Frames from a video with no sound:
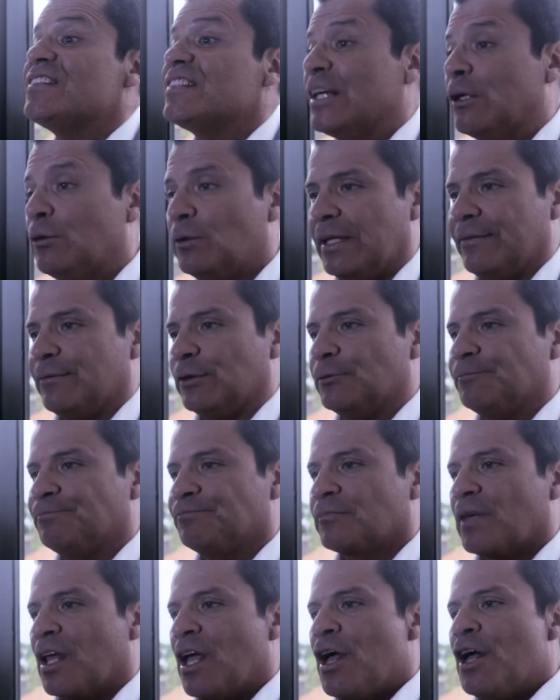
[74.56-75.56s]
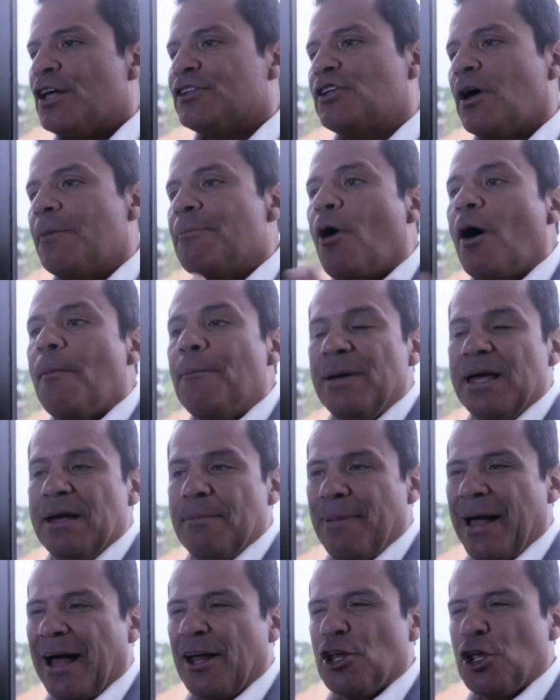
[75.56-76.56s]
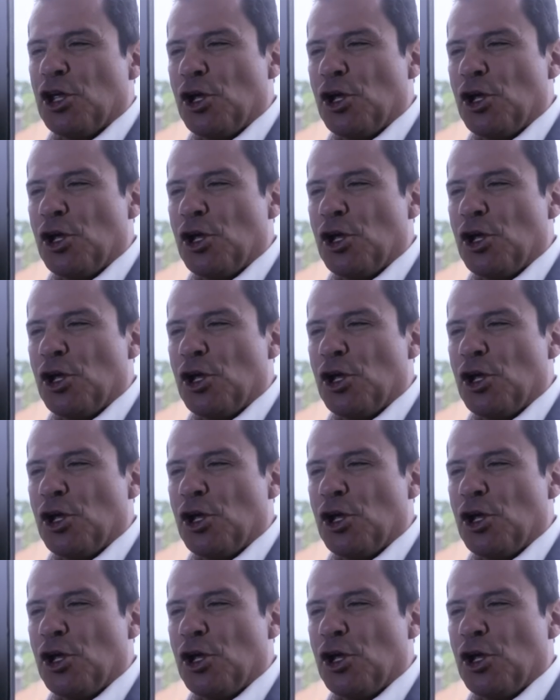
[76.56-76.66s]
skill level. So it might be about